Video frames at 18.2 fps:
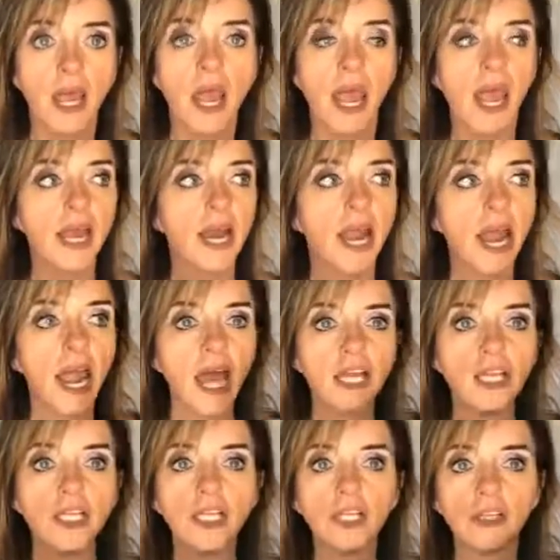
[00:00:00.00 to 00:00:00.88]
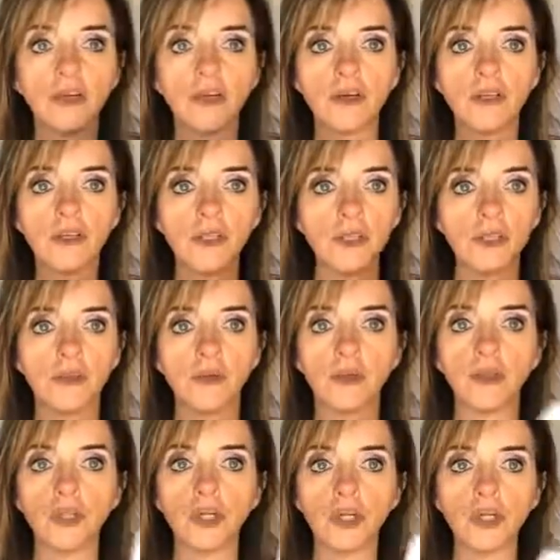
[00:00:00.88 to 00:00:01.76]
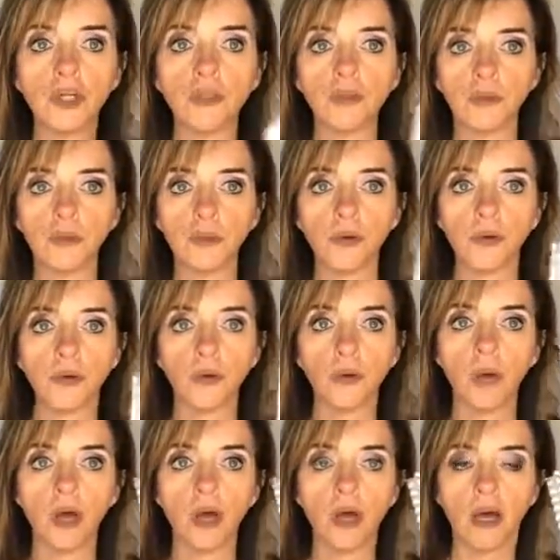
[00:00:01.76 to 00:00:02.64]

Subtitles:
And I had to learn to look through